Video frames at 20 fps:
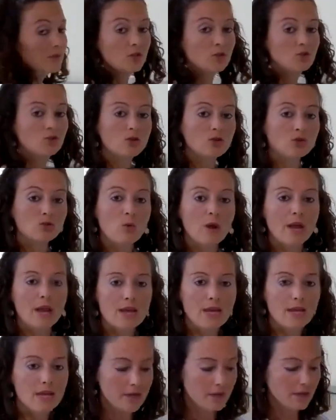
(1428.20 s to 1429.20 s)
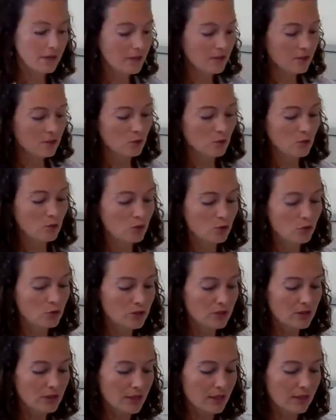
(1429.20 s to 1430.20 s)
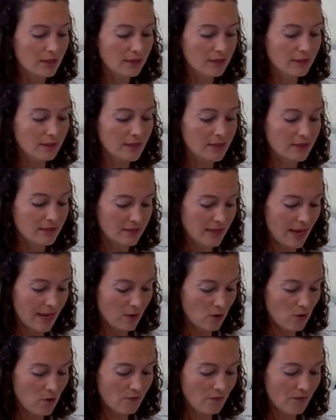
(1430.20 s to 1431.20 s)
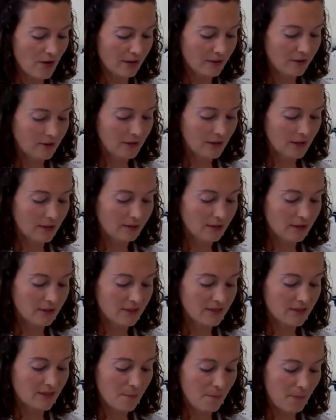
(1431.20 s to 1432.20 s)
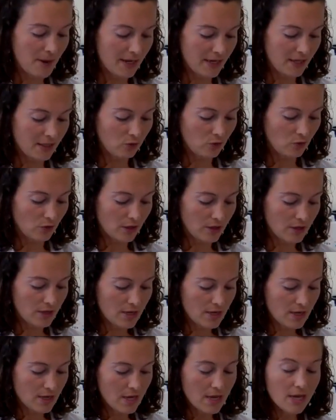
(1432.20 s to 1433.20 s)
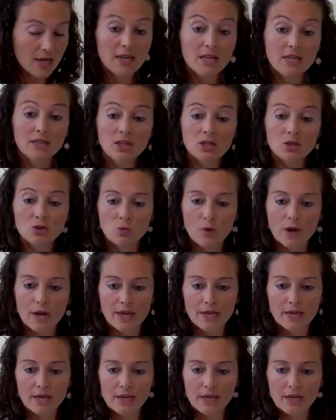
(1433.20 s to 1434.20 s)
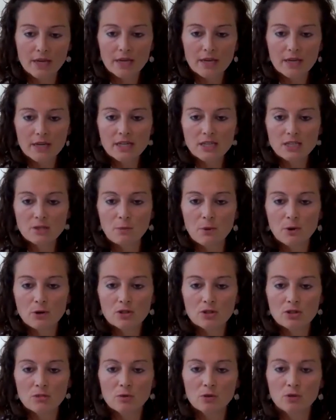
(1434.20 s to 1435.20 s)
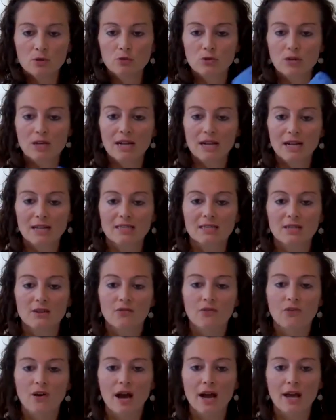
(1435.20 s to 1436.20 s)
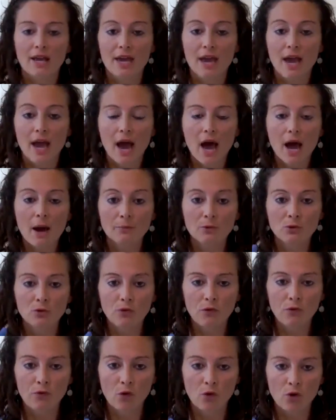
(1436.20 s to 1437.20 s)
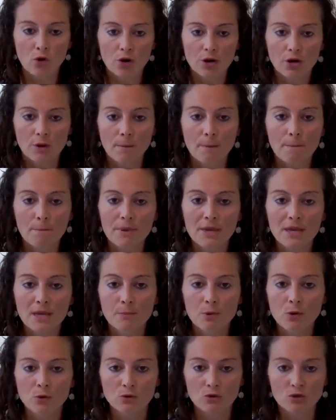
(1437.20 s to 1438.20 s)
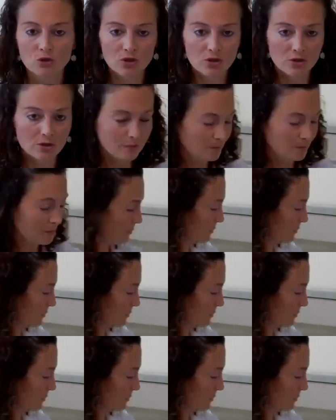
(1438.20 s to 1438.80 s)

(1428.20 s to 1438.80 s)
The third way is to use the second vertical separator. In this way, it's possible to decalcify up to 4 big bones.